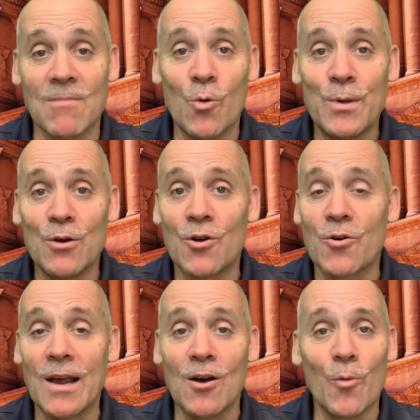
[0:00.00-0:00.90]
I hope you
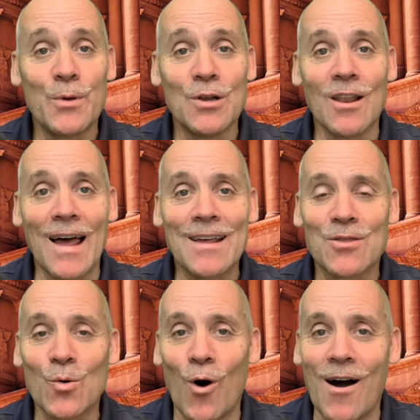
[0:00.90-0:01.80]
agree. I hope you like
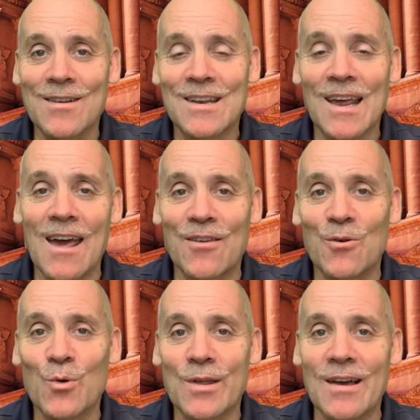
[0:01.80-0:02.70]
the walk together
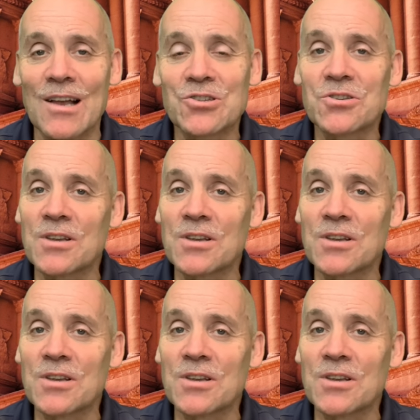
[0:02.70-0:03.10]
with us.